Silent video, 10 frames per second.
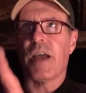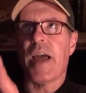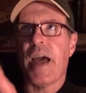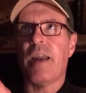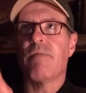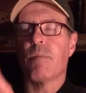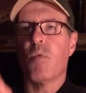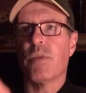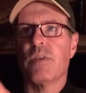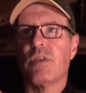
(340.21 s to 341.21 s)
I had it for
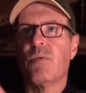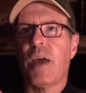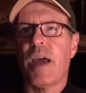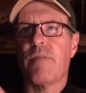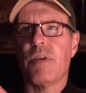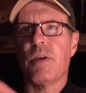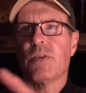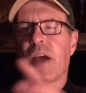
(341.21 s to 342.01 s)
more than 2.5 years.